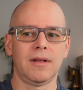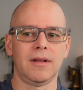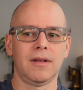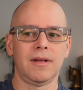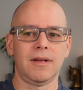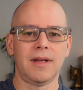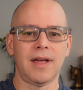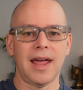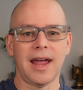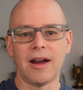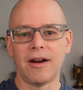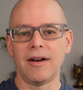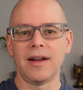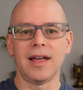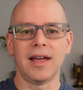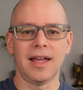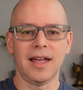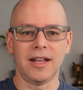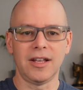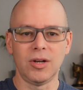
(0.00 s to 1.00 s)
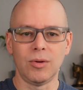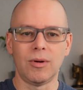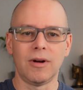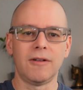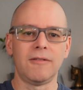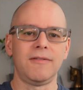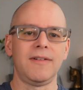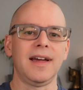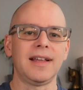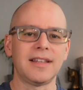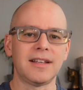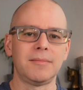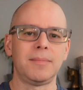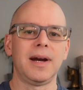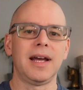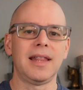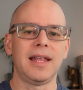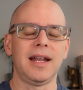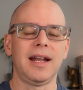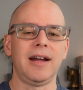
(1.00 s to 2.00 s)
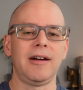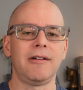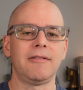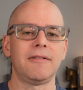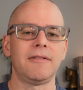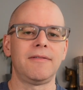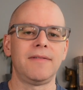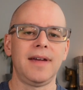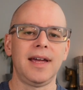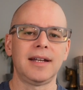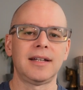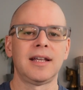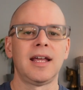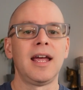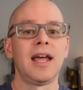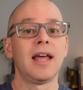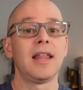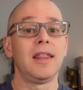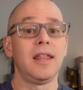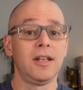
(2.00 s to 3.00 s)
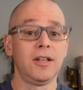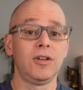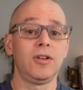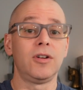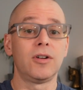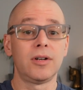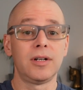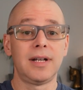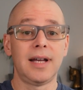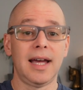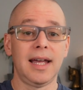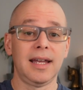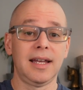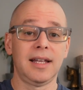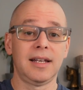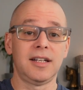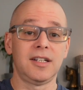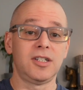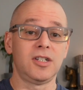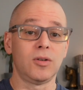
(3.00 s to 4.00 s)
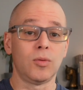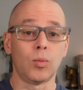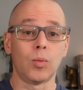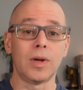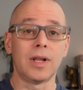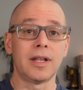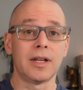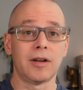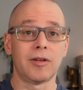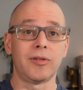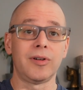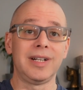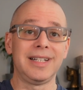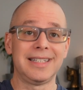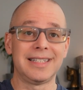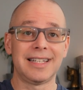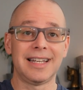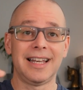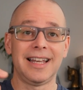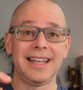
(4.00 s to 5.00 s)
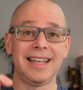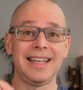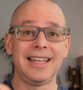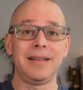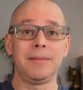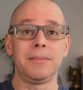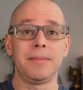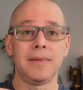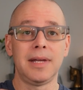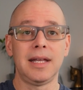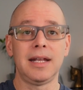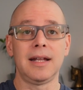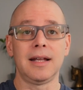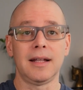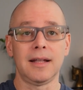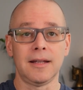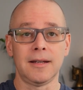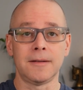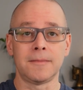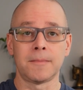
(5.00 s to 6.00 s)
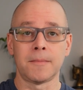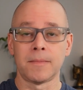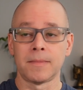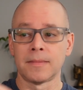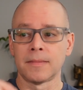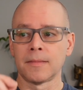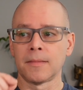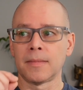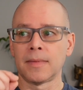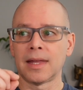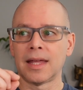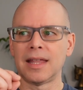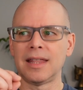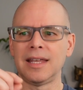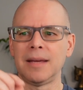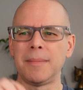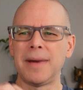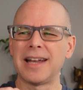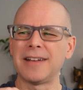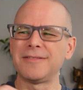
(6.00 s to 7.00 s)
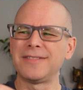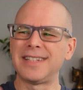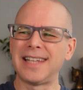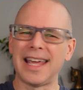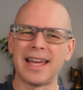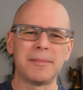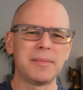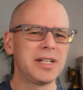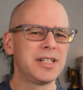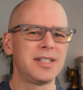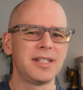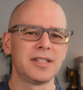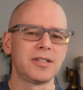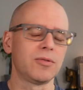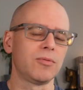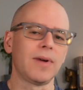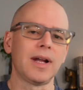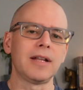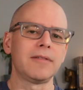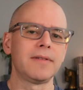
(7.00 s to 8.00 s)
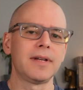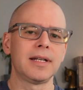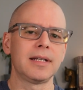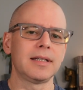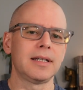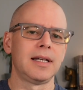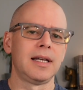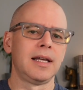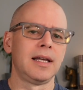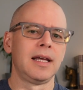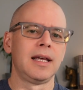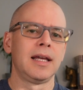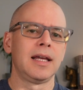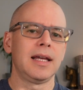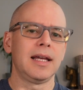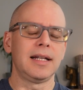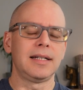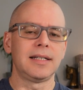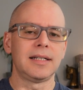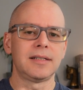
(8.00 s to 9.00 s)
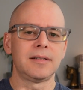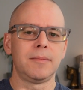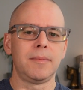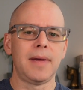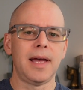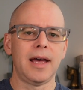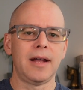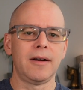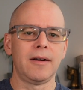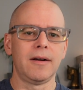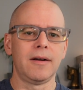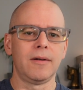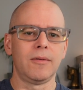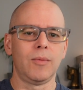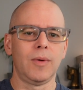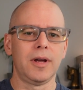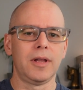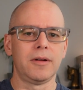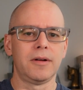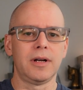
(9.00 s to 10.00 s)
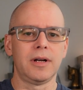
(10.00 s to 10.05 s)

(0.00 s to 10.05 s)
area and you are affected by that area of effect, then your dying condition will increase immediately. The amount of damage is irrelevant. It doesn't matter whether it